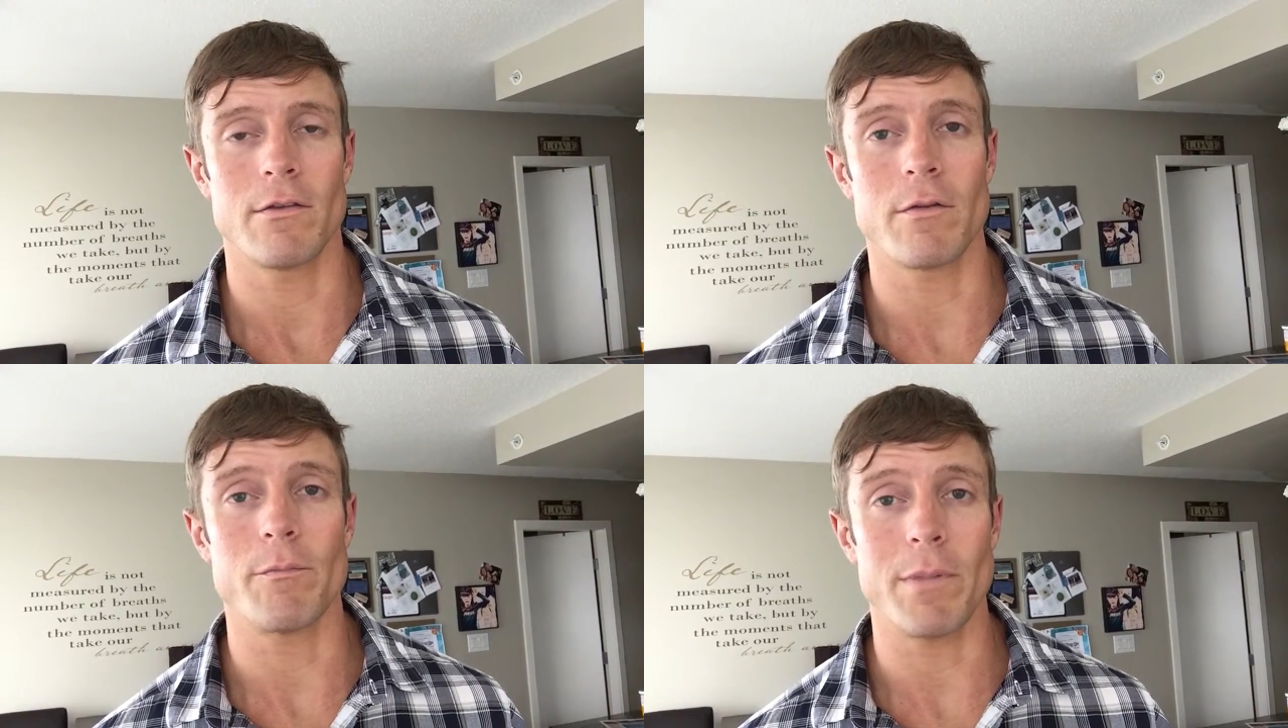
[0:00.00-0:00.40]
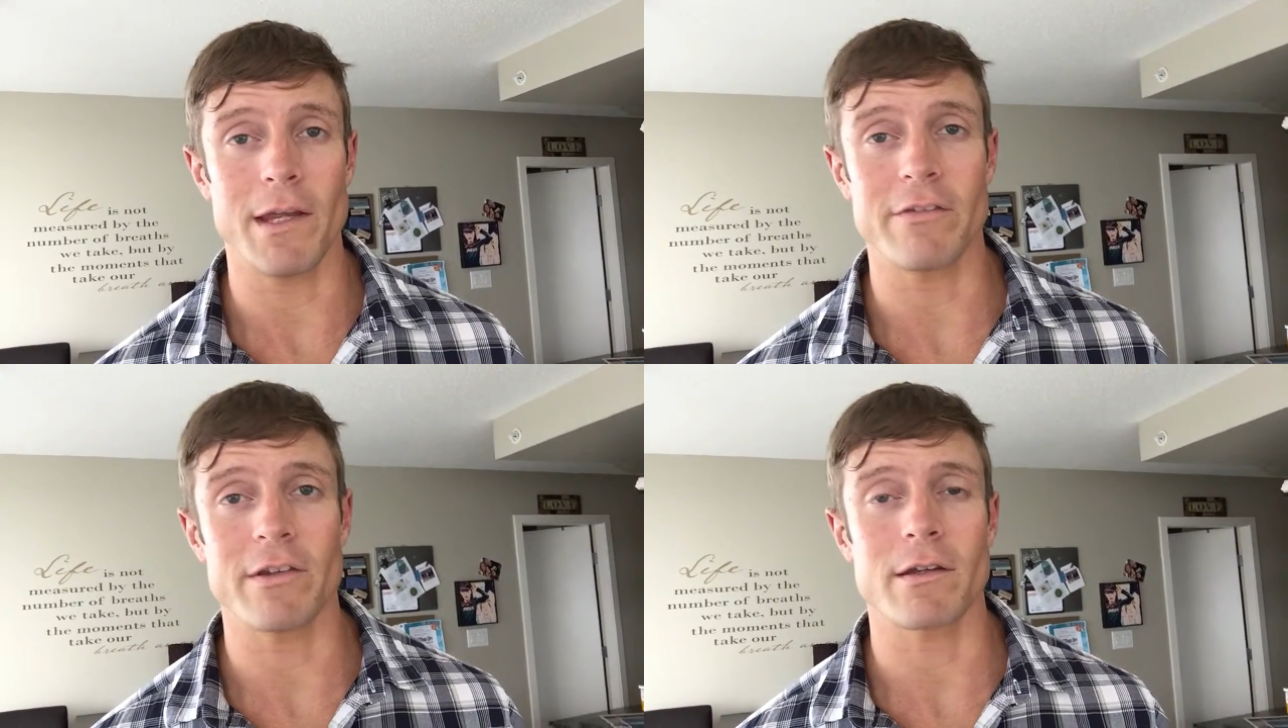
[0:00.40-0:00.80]
They're
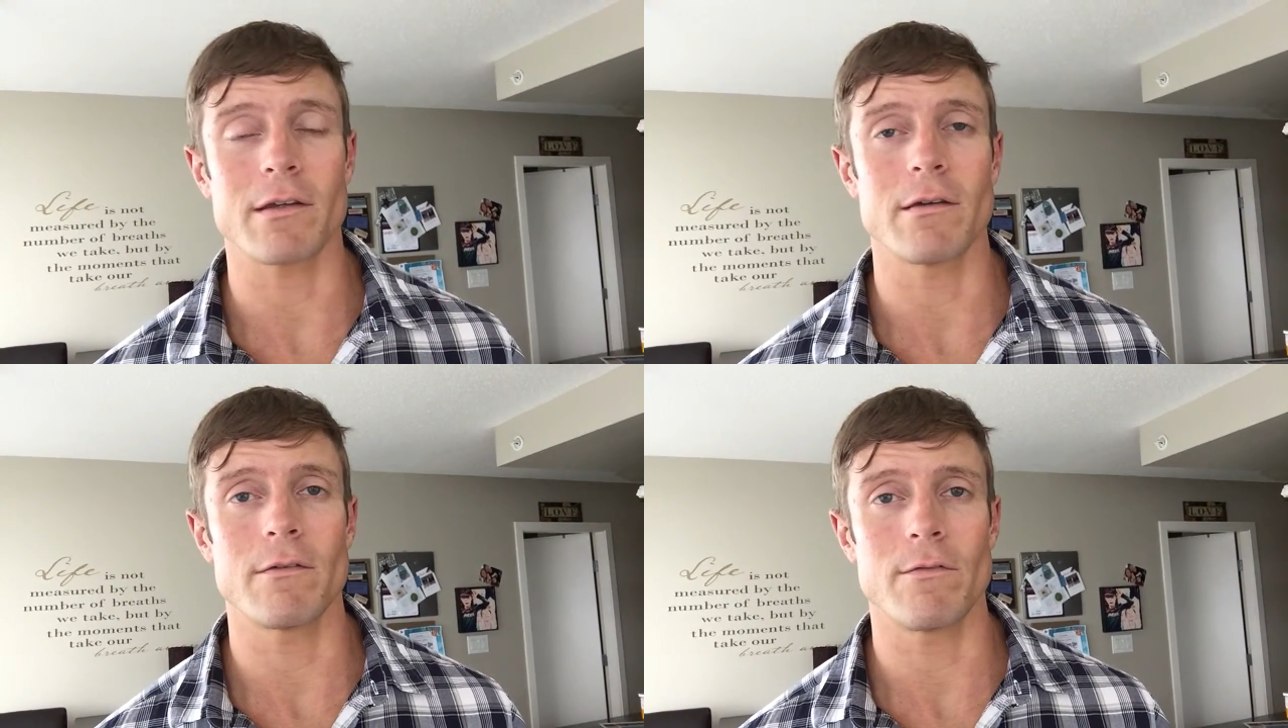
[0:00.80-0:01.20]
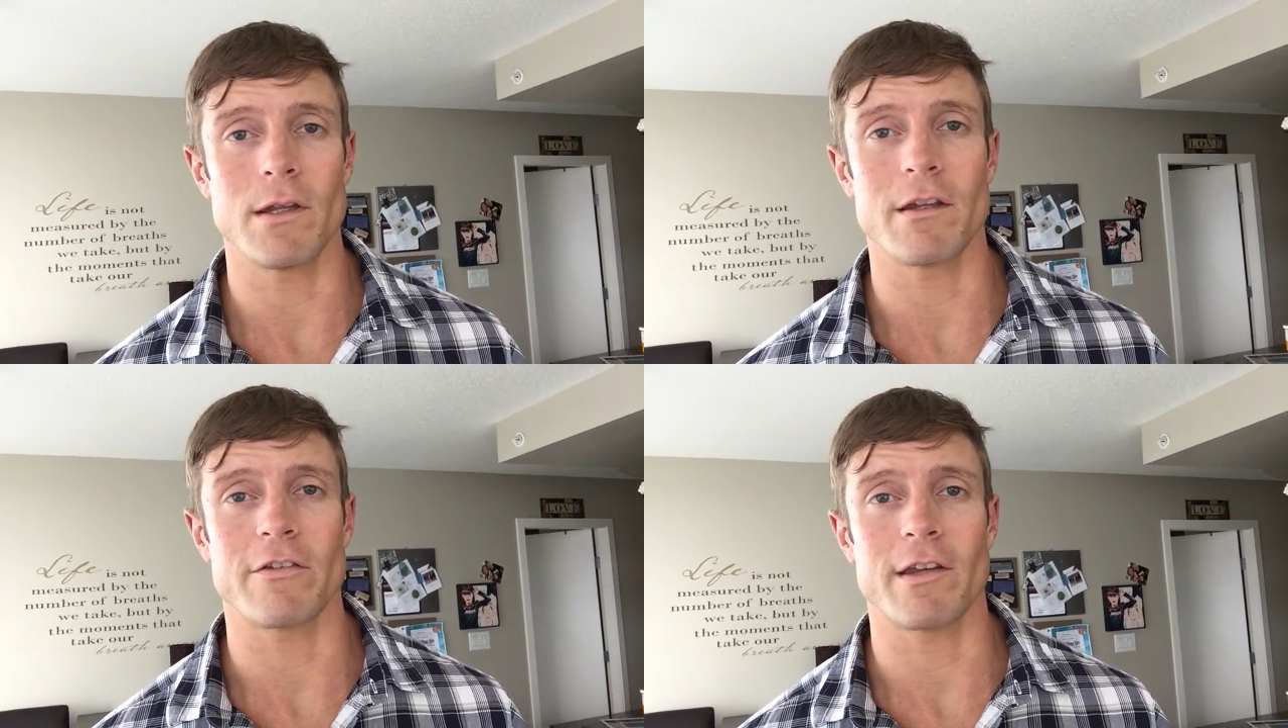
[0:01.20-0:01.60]
basic
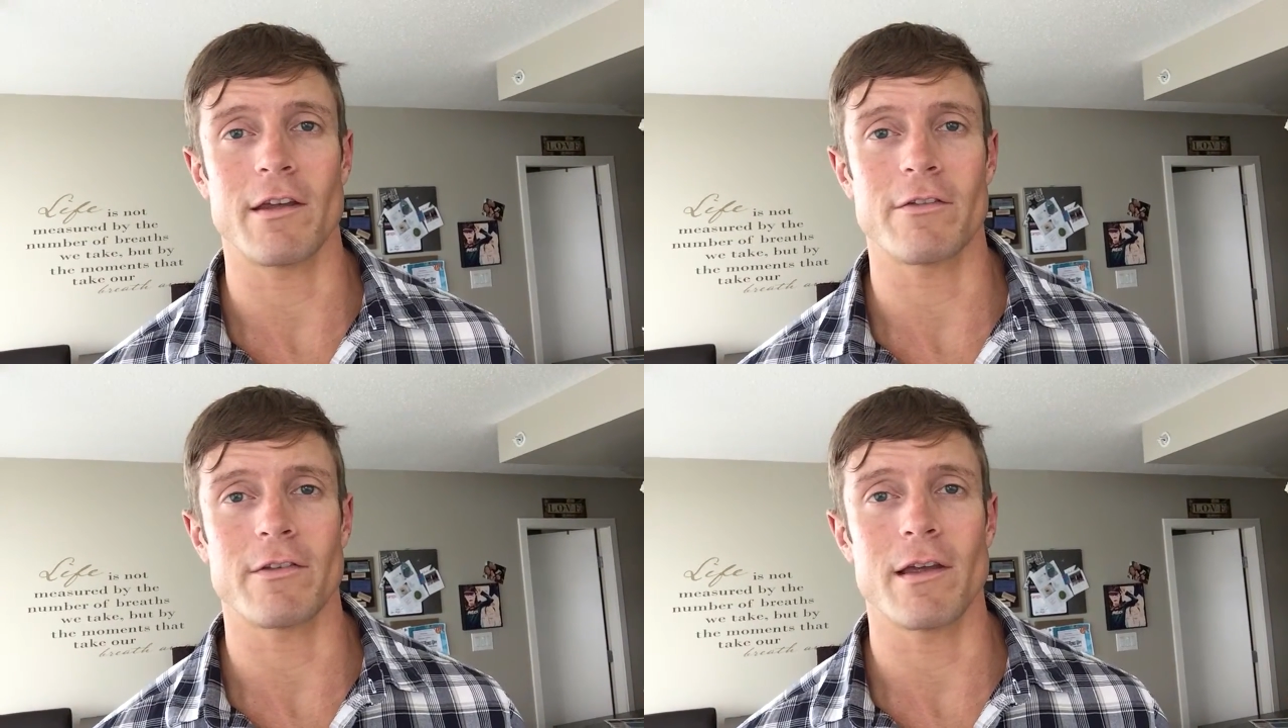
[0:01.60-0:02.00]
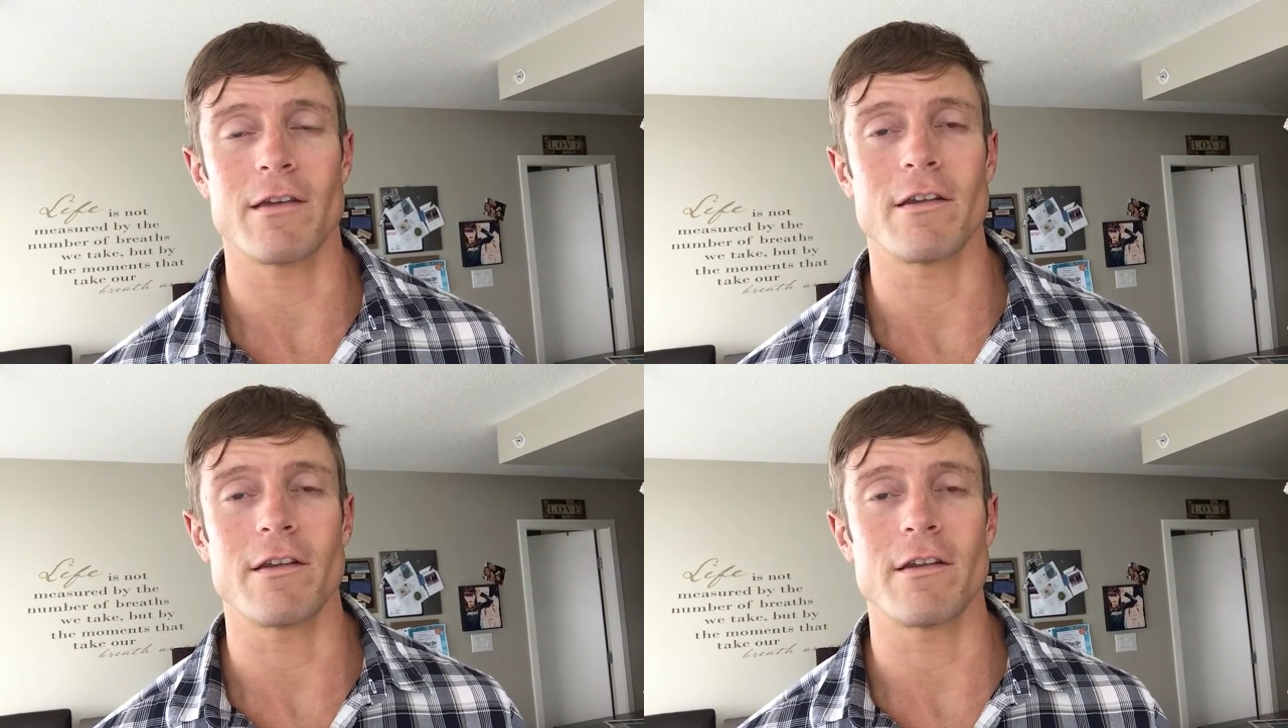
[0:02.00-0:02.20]
fitness tests.